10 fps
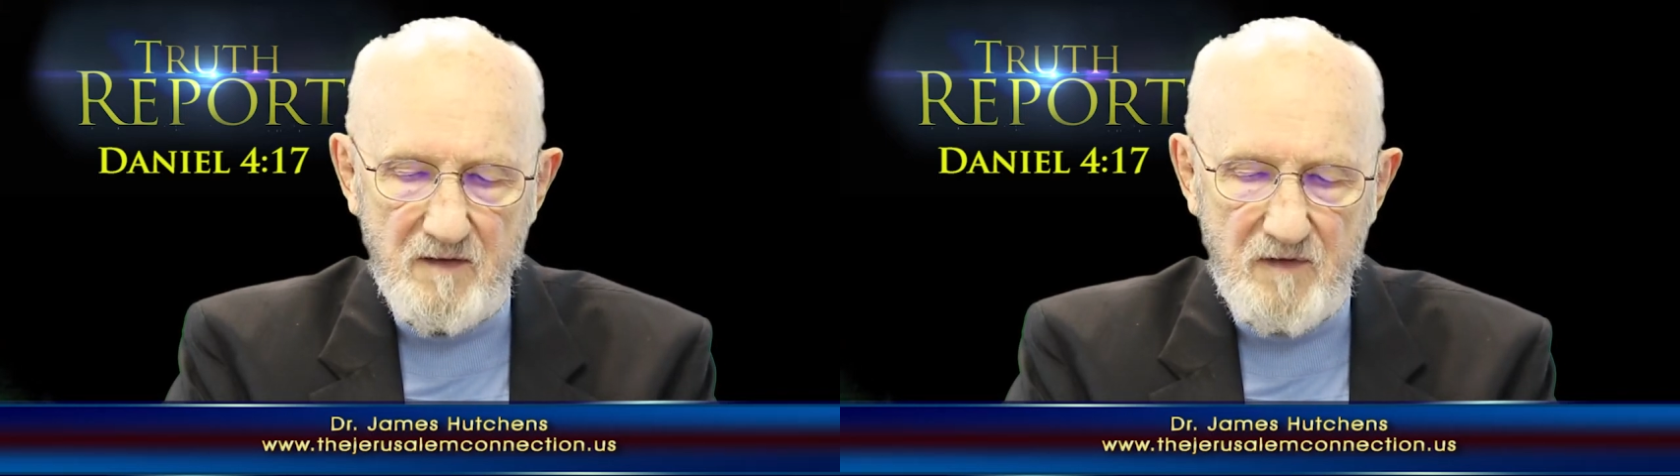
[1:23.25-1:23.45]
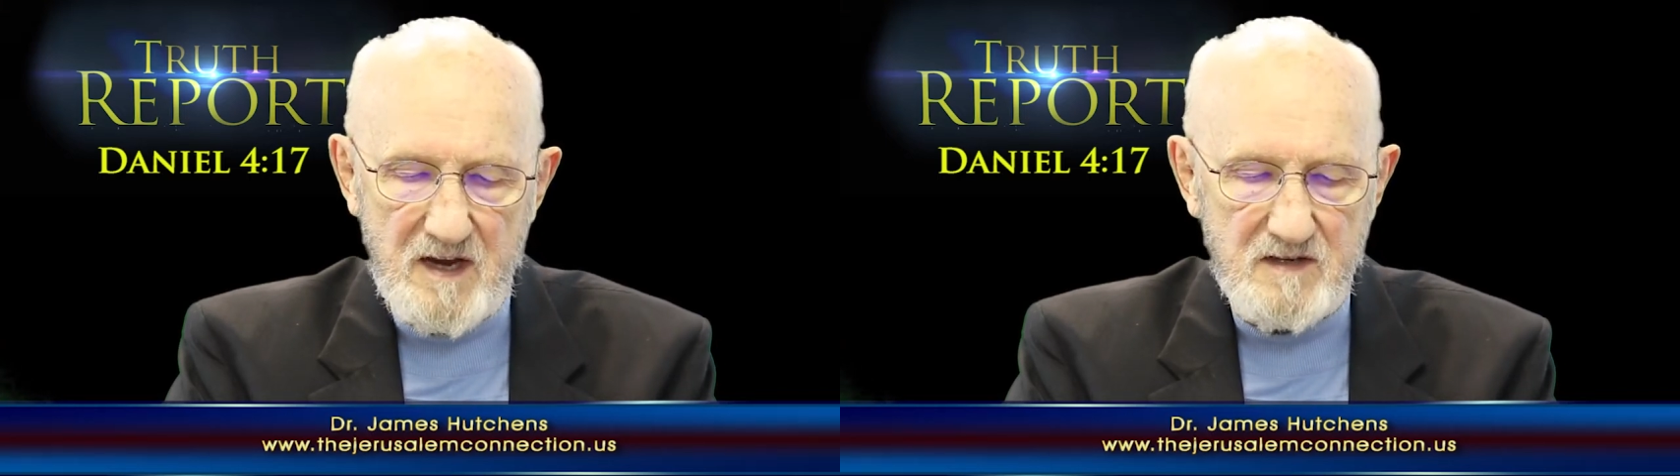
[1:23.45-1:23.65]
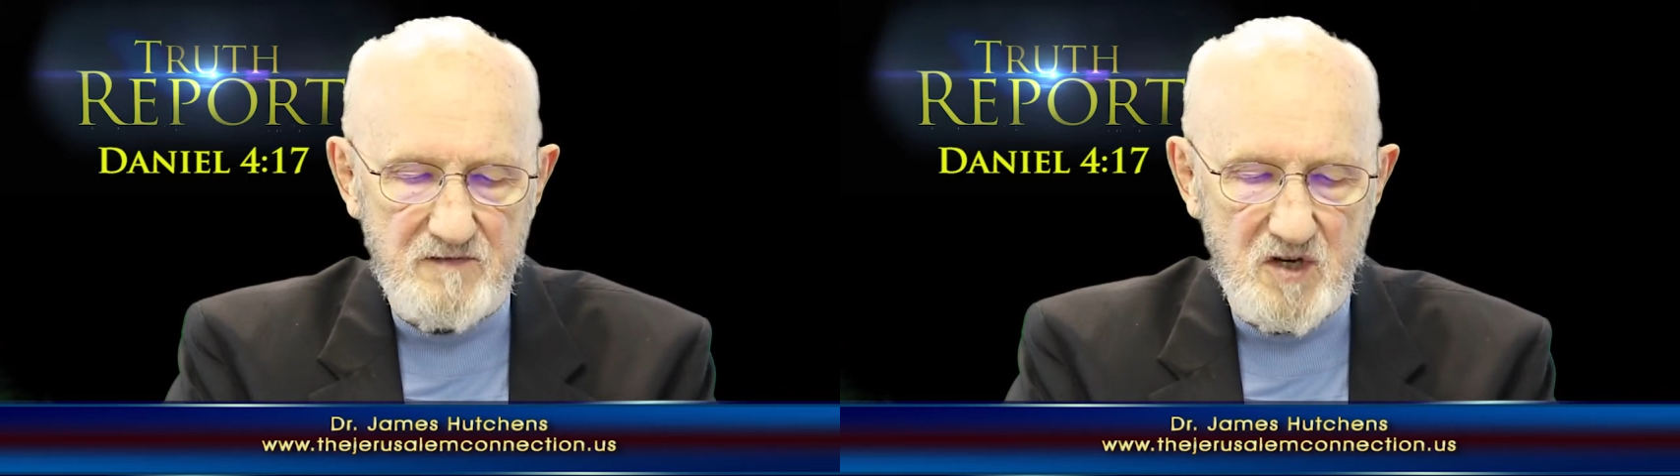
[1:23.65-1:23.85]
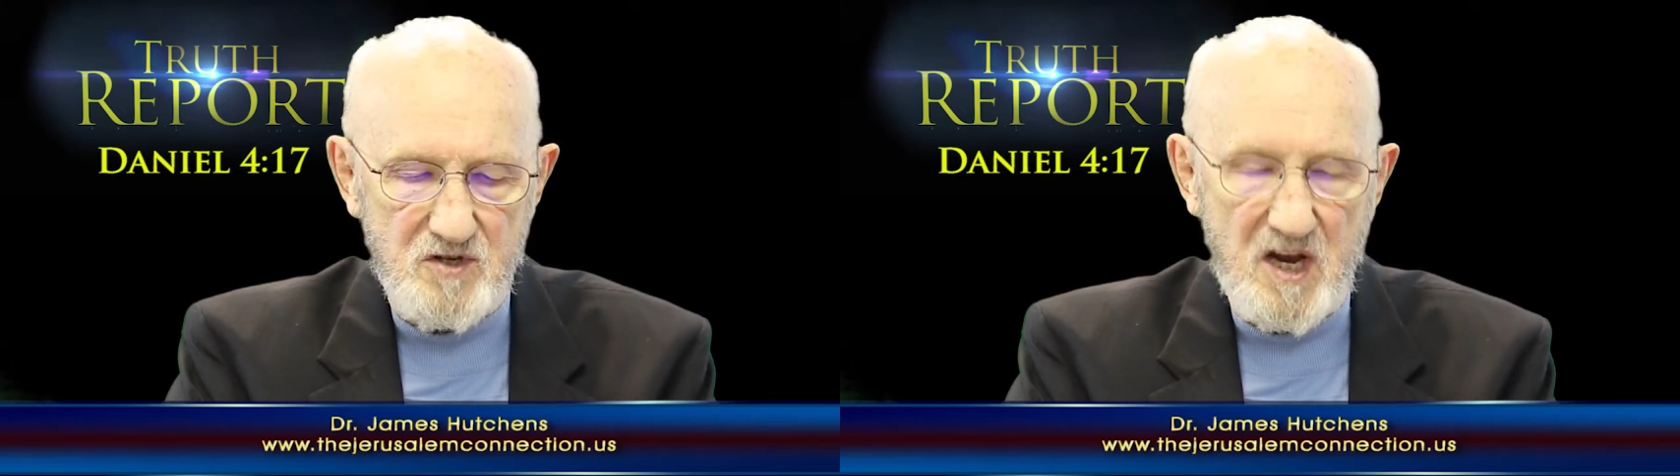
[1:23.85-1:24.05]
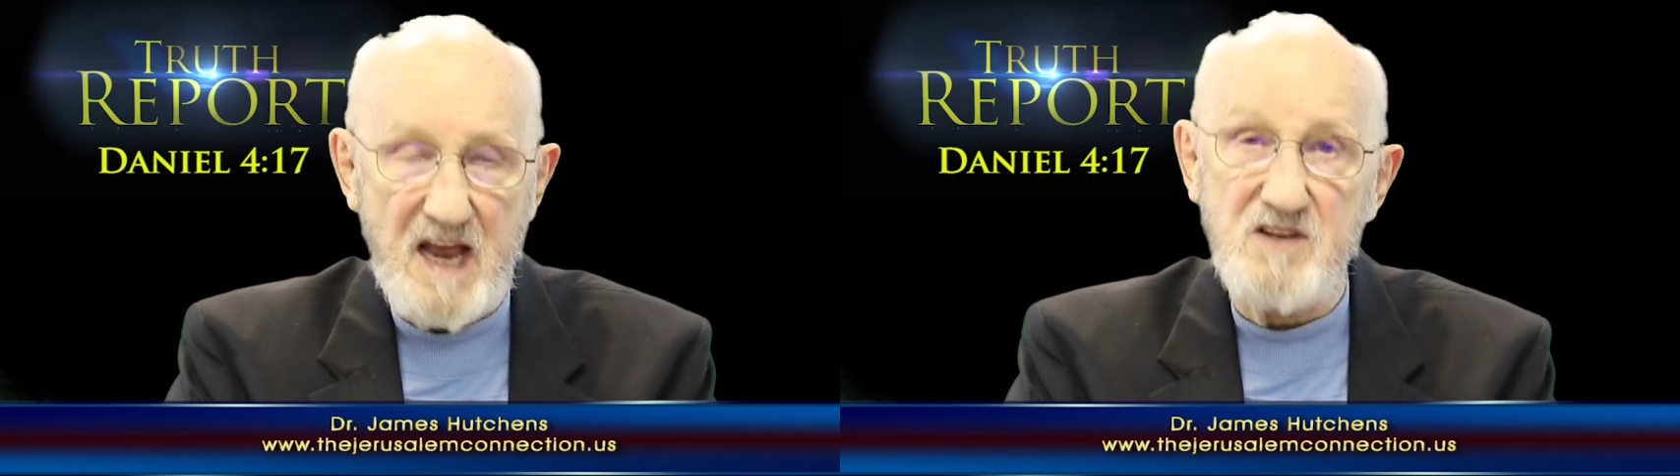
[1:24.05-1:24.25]
the face of
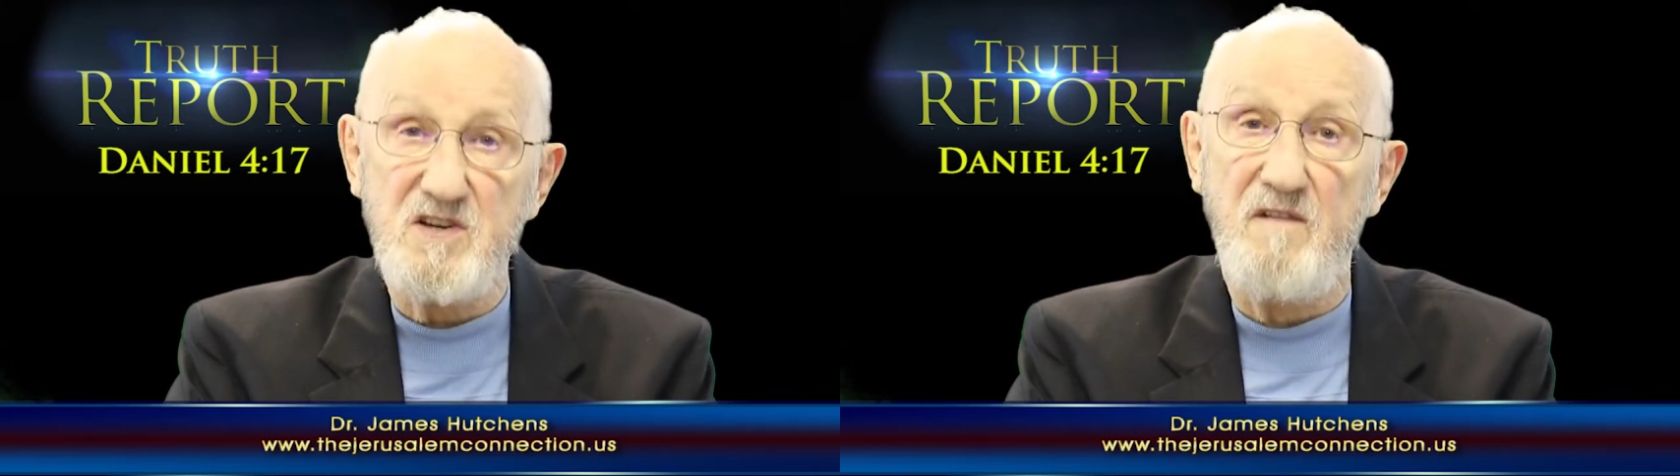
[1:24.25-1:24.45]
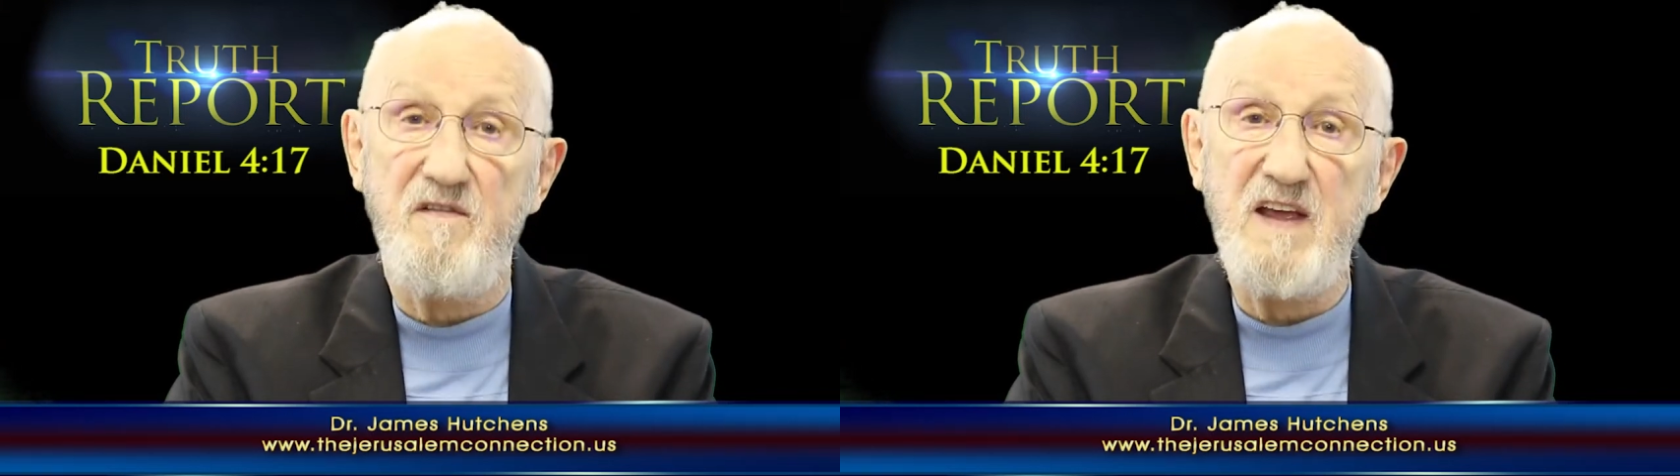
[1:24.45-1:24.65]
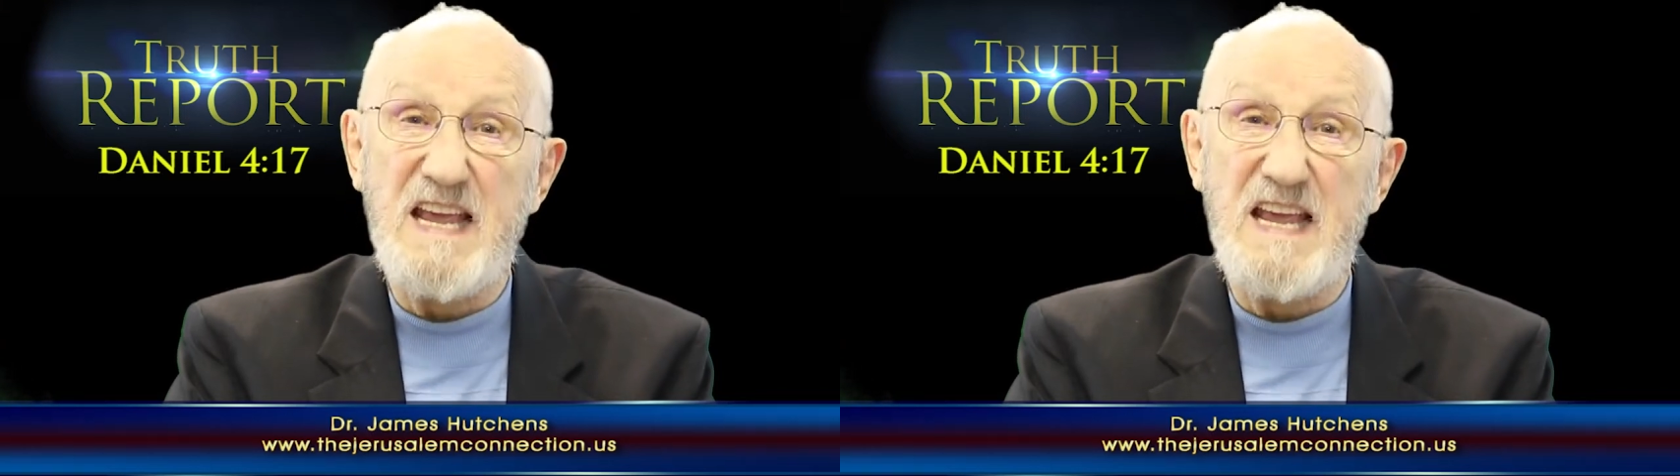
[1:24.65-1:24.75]
such acts of